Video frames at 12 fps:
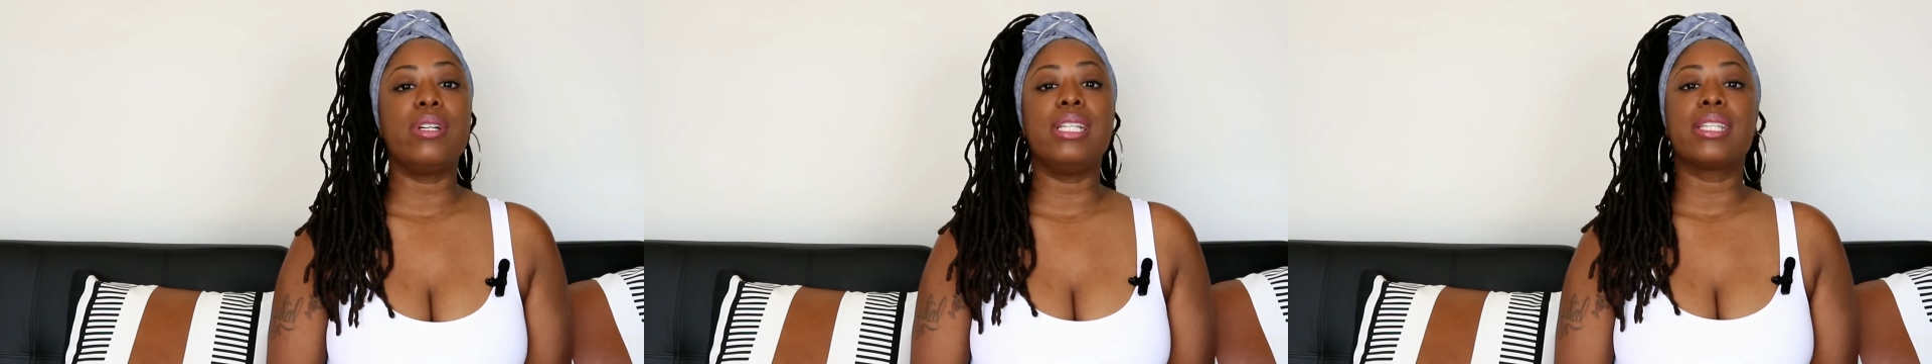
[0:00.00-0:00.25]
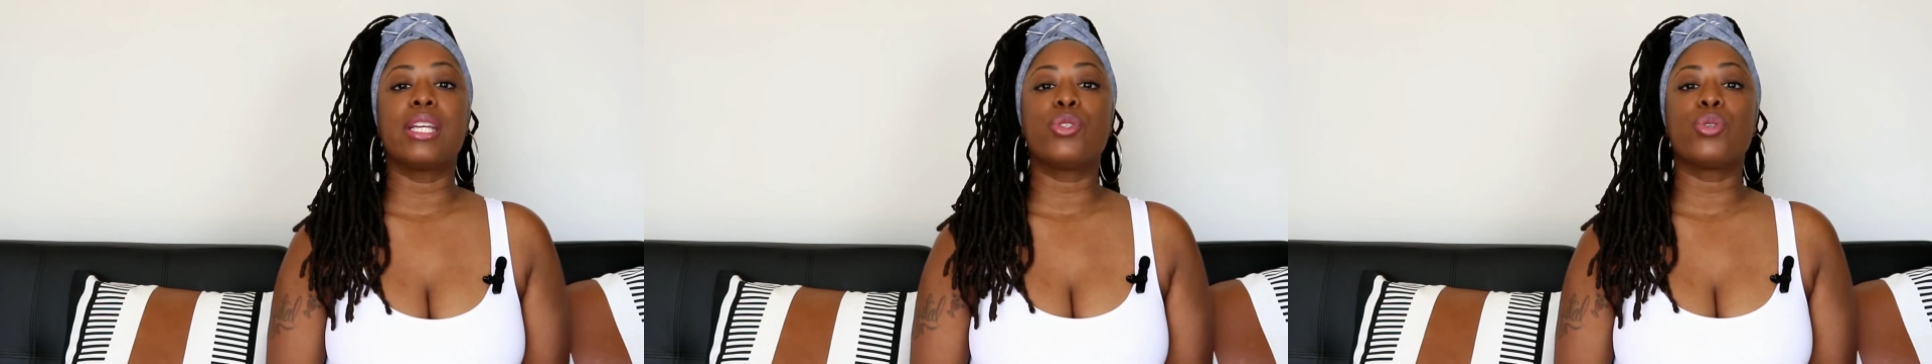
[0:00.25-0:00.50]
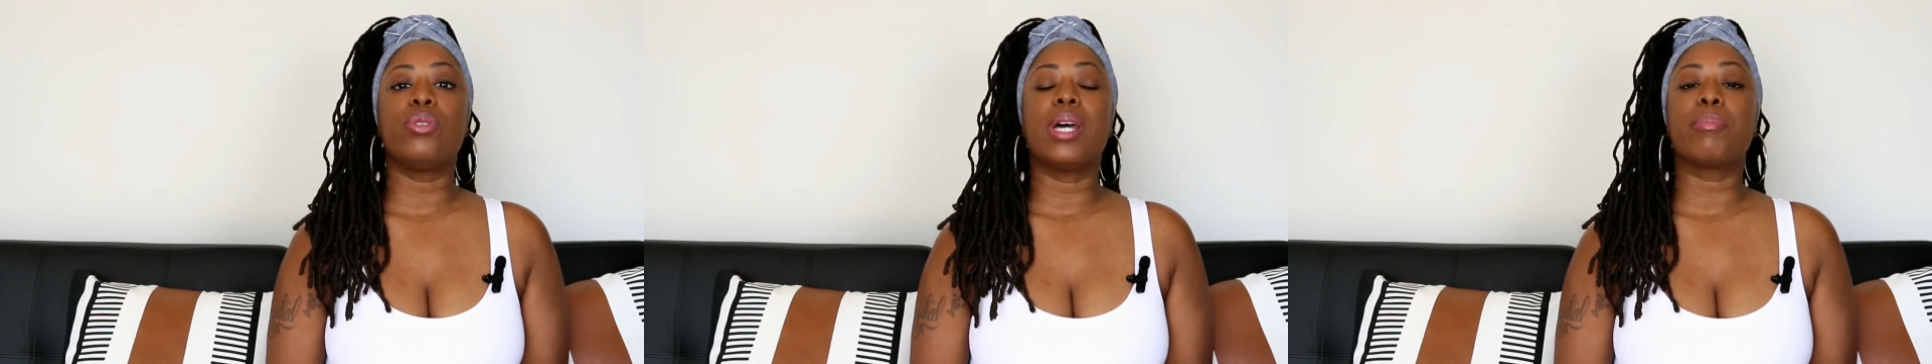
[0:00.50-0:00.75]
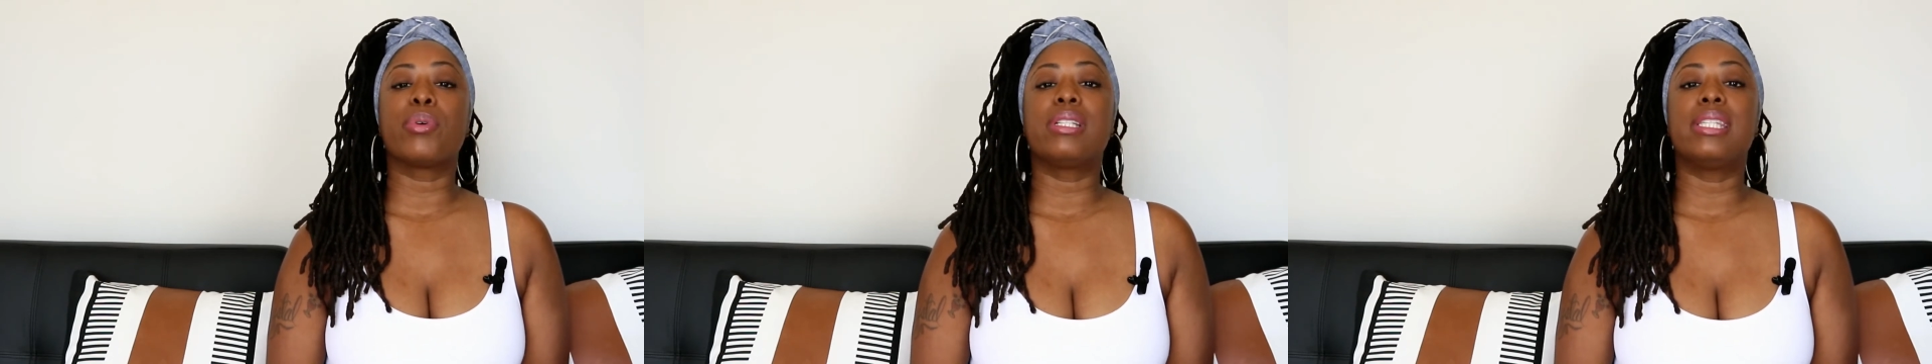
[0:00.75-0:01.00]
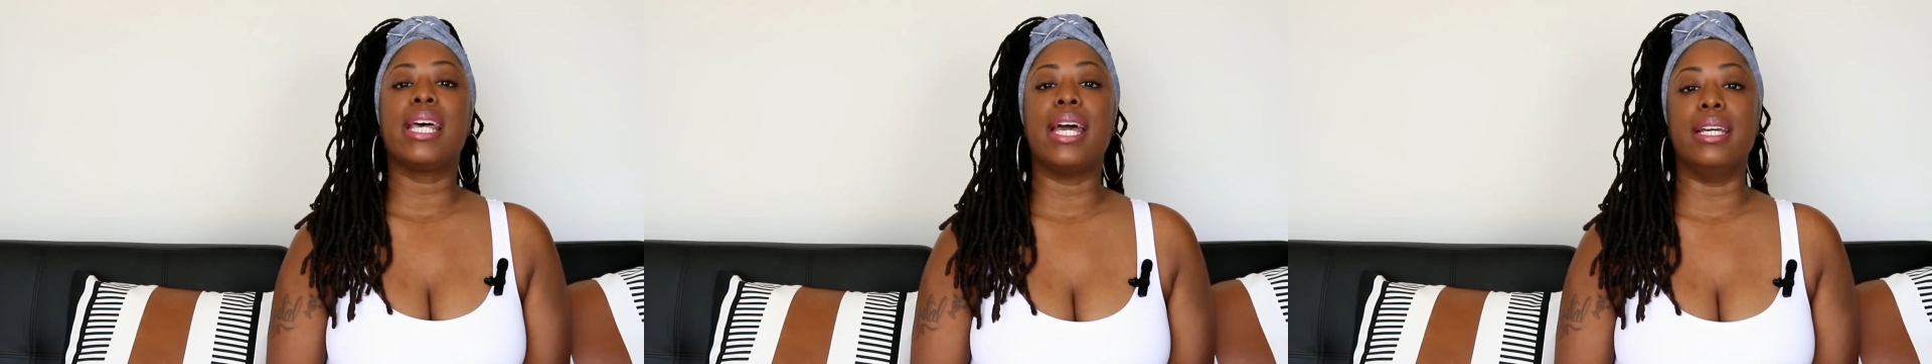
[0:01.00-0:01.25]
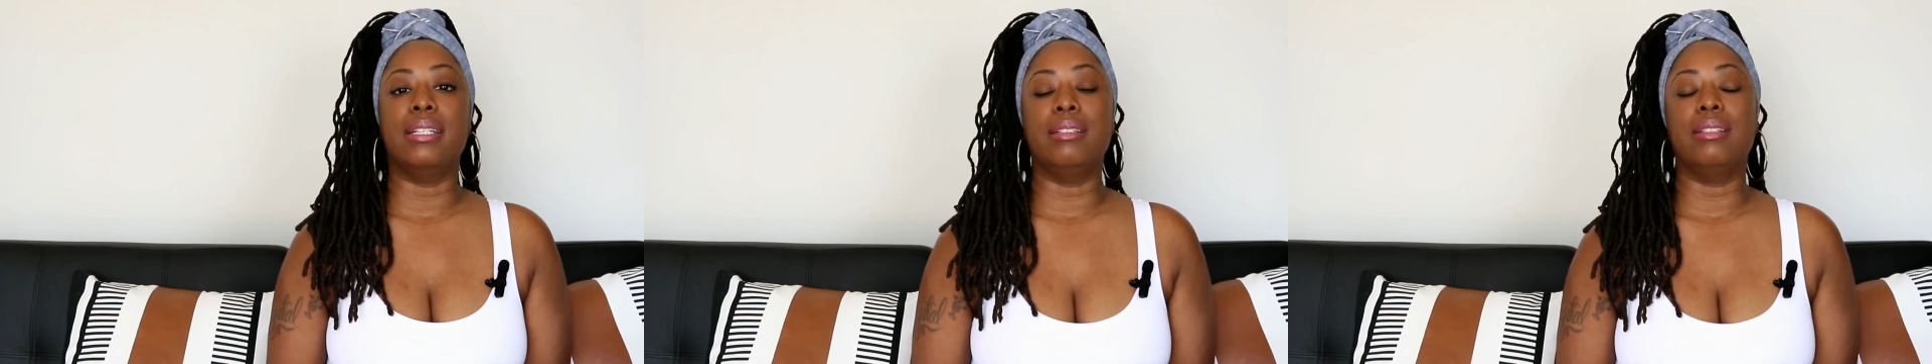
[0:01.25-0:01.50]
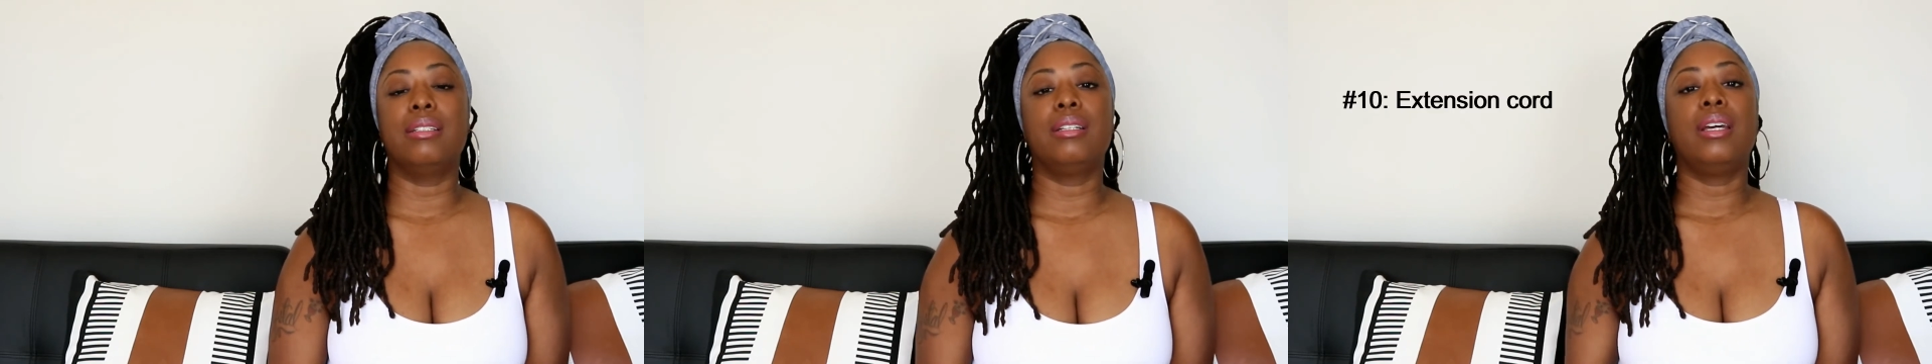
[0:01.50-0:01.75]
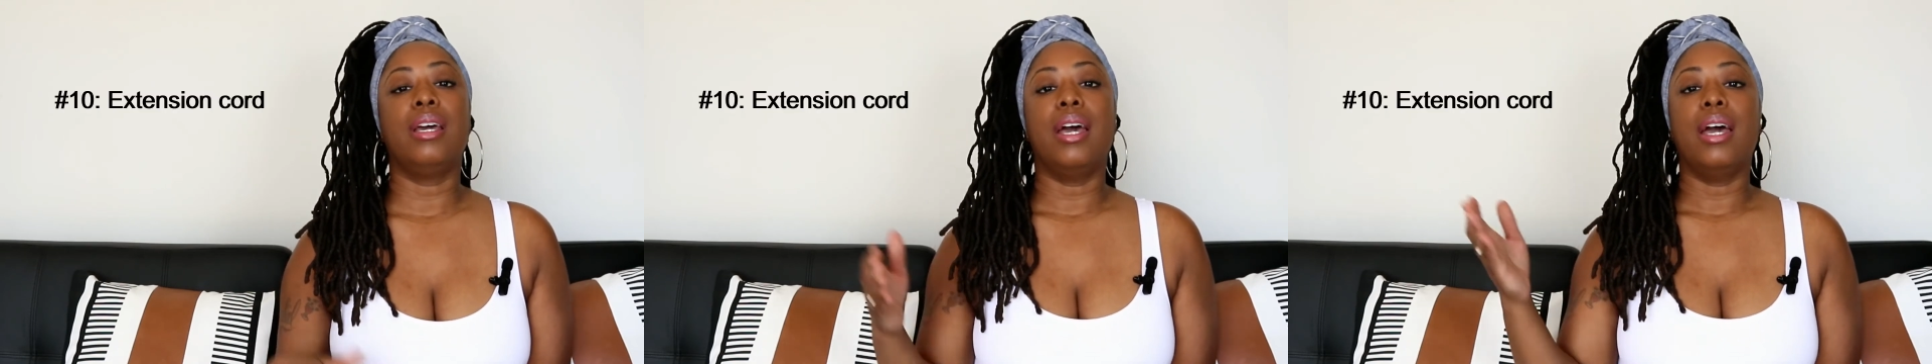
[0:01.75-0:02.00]
essential number 10,
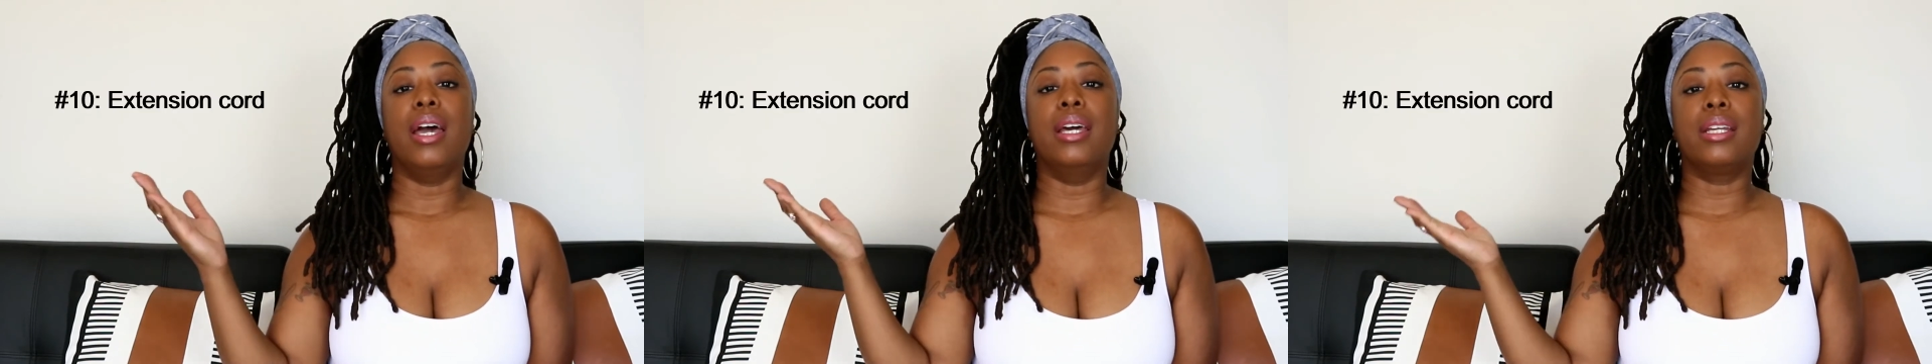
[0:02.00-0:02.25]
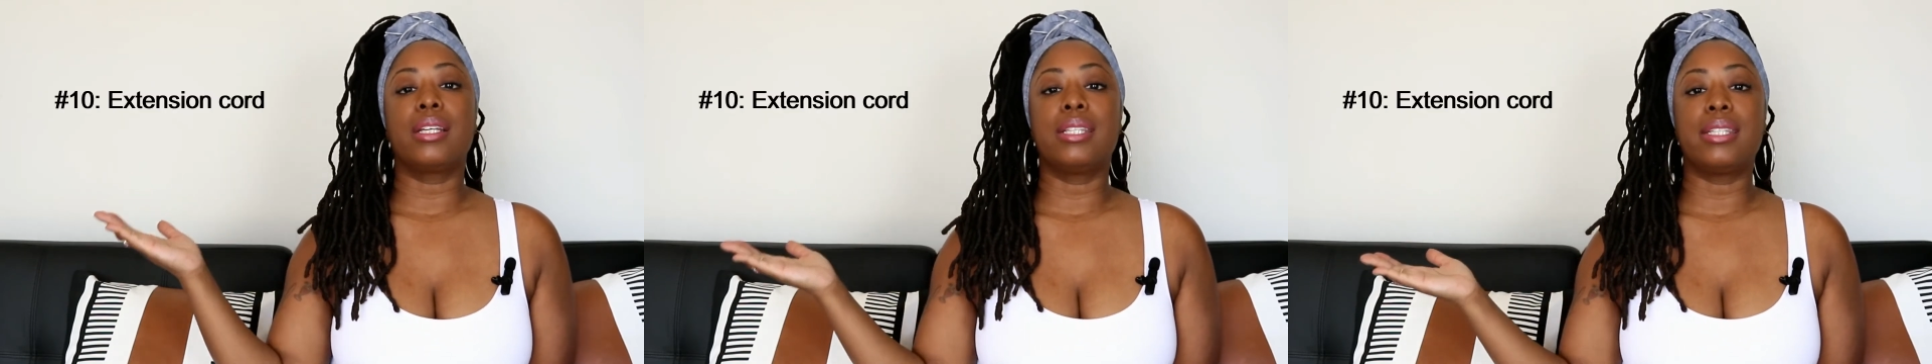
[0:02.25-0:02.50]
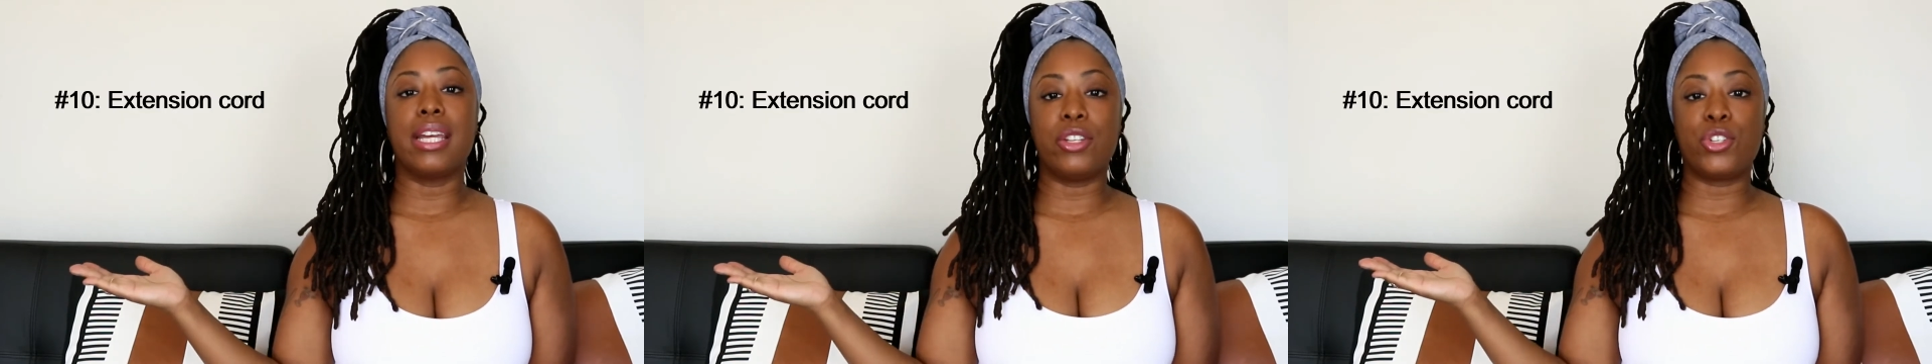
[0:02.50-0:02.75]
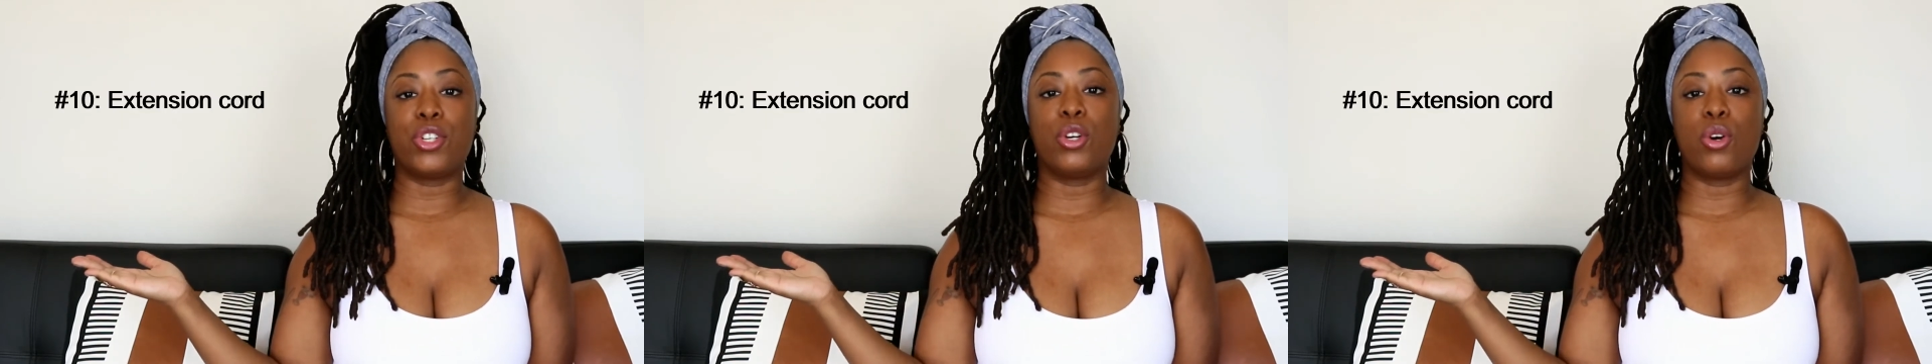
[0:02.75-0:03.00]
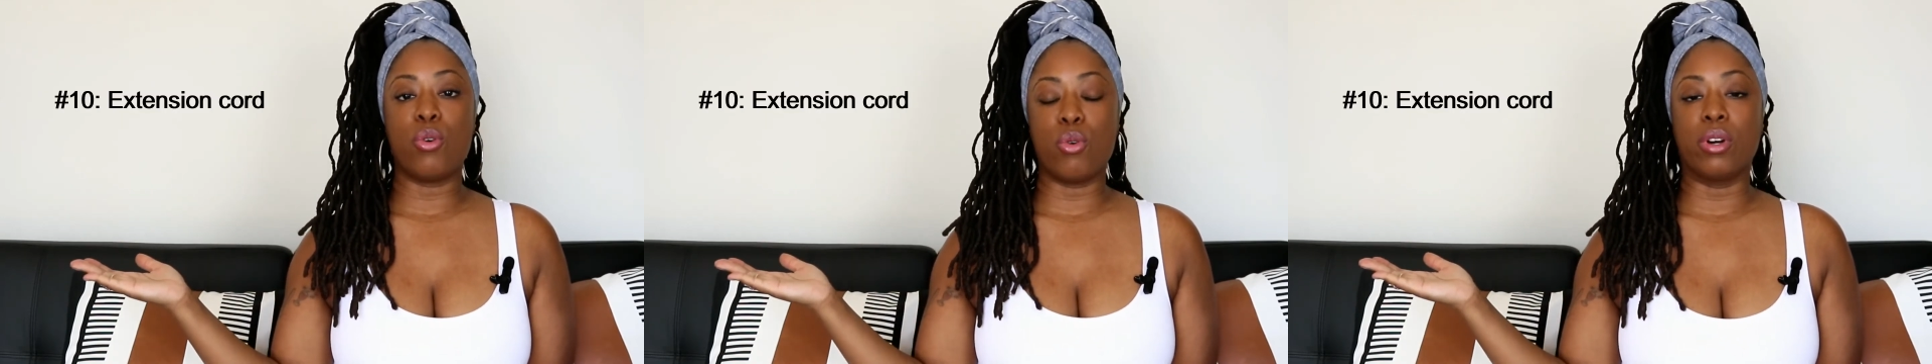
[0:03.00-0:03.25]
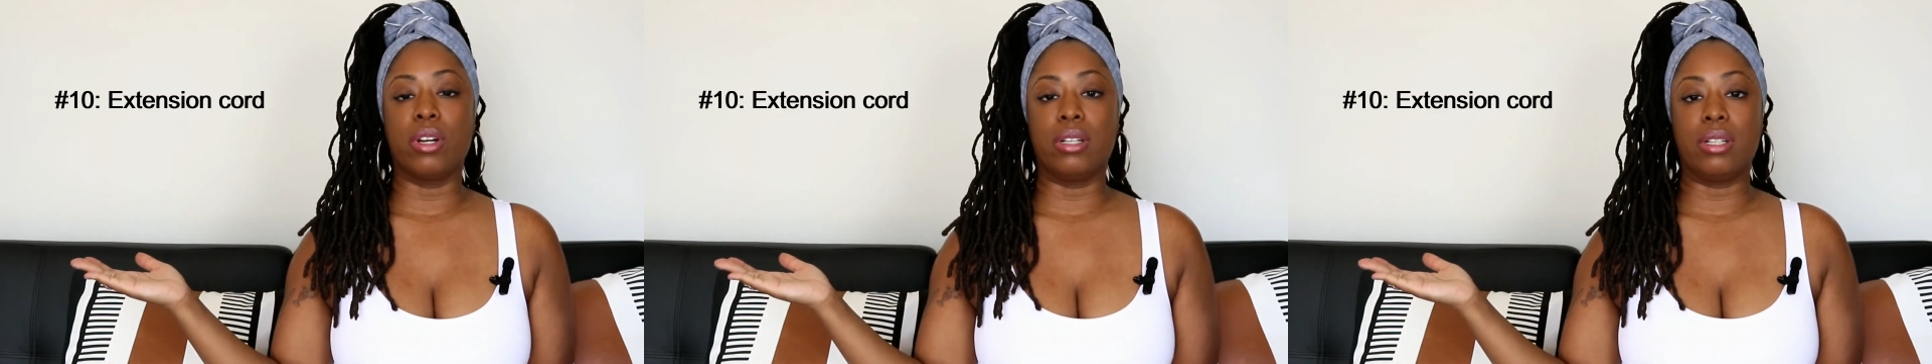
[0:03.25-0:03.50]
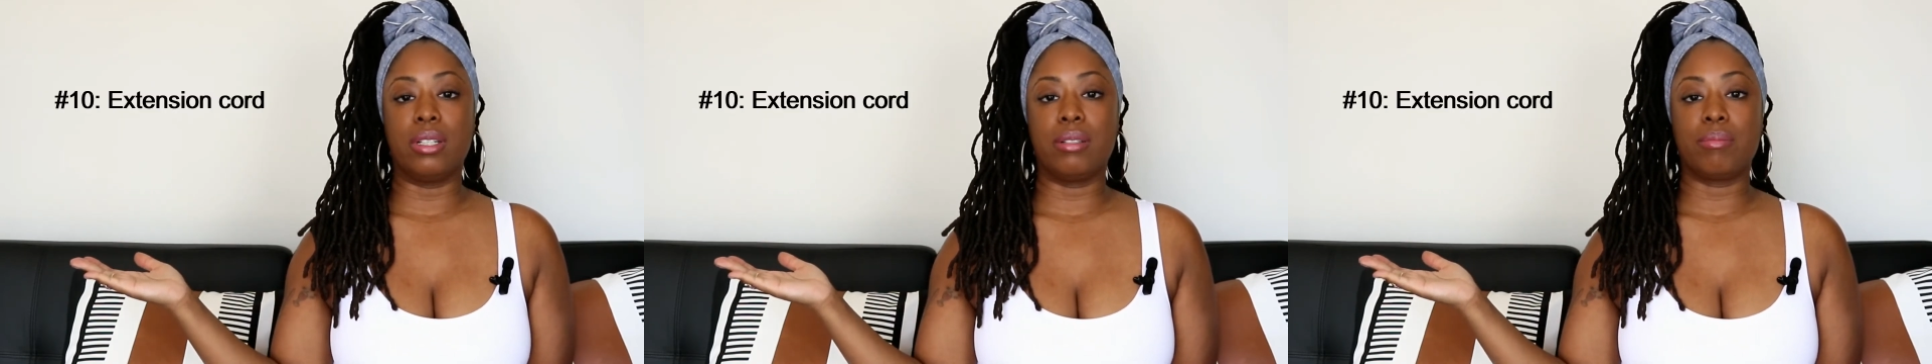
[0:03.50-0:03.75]
an extension cord.